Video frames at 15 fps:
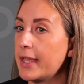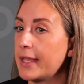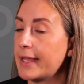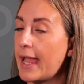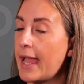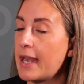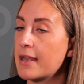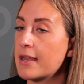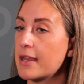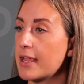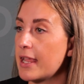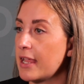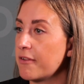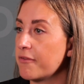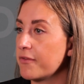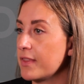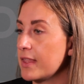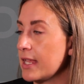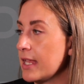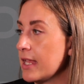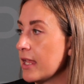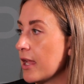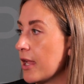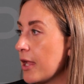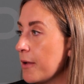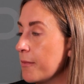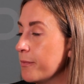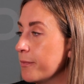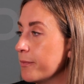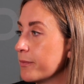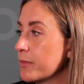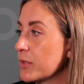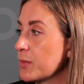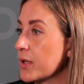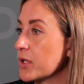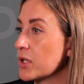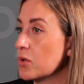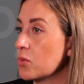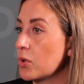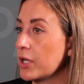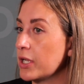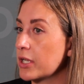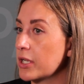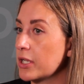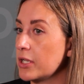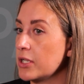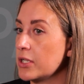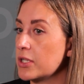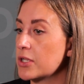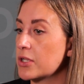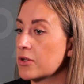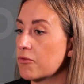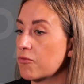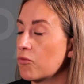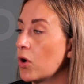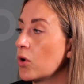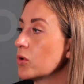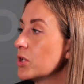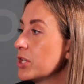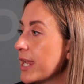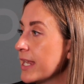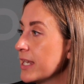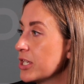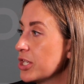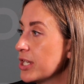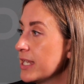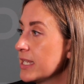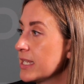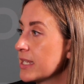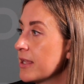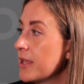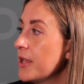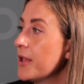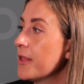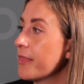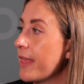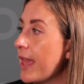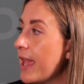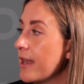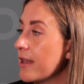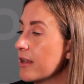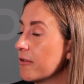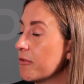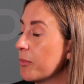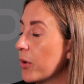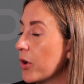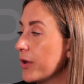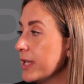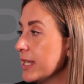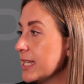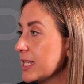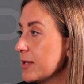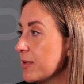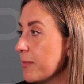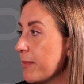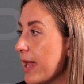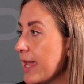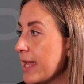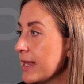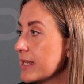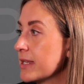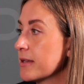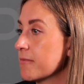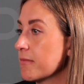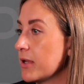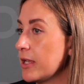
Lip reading: Again, if the sponsored worker's role changes, then a report needs to be made.